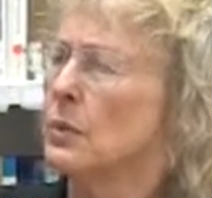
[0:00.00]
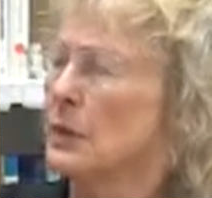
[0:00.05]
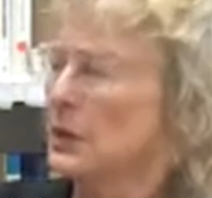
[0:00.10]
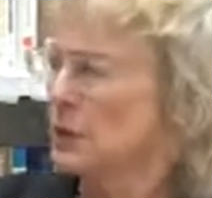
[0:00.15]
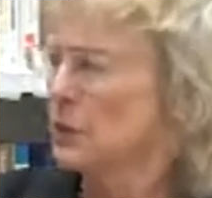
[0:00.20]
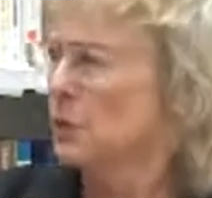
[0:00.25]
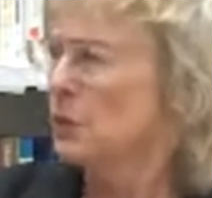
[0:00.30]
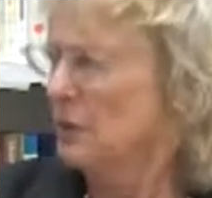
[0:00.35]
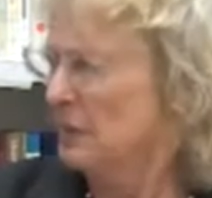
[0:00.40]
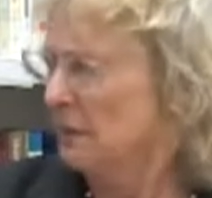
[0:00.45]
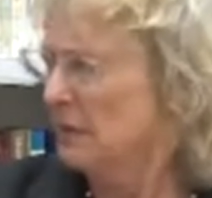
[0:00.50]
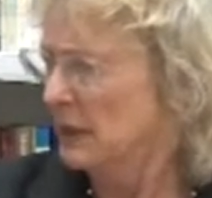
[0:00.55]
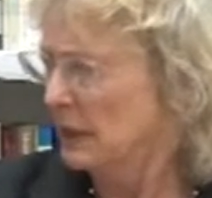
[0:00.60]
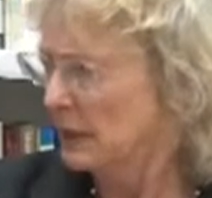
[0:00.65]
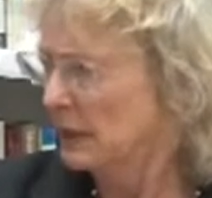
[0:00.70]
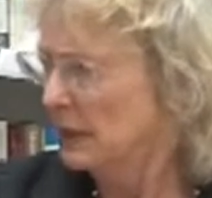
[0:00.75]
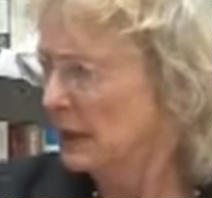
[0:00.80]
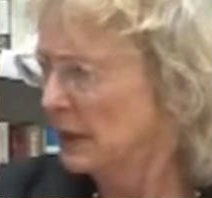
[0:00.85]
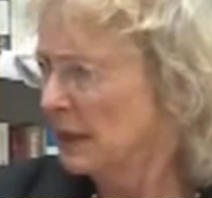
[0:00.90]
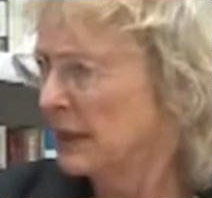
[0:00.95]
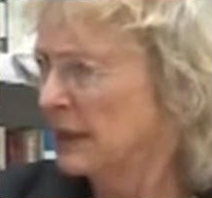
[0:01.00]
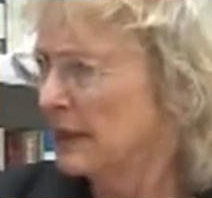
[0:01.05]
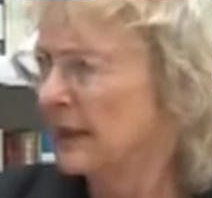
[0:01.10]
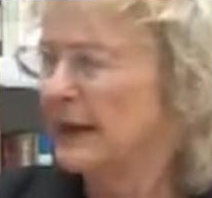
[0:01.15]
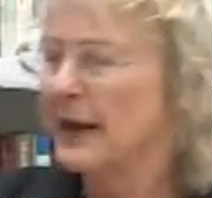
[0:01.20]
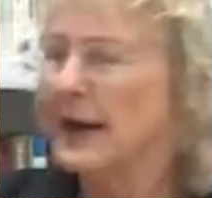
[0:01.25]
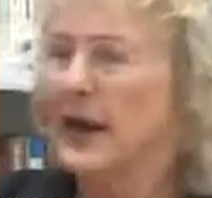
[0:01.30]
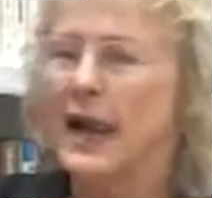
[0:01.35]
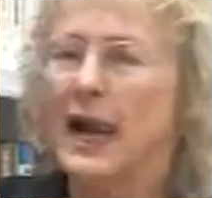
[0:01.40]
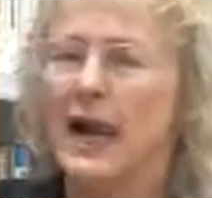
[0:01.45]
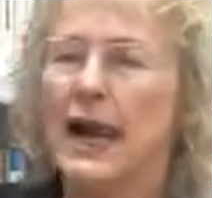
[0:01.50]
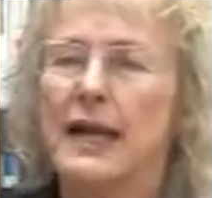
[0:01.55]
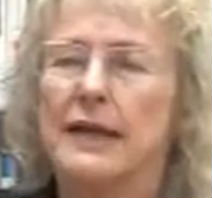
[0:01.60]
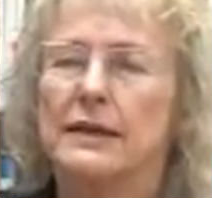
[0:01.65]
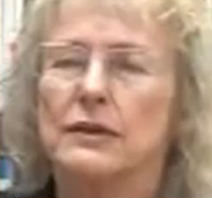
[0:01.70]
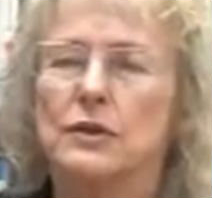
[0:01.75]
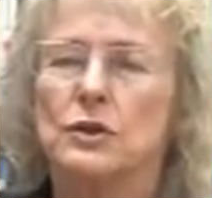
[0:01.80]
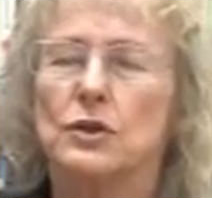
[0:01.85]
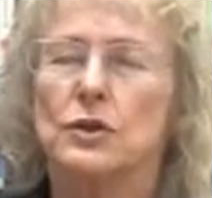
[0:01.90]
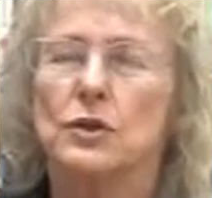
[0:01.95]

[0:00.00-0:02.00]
was a woman. And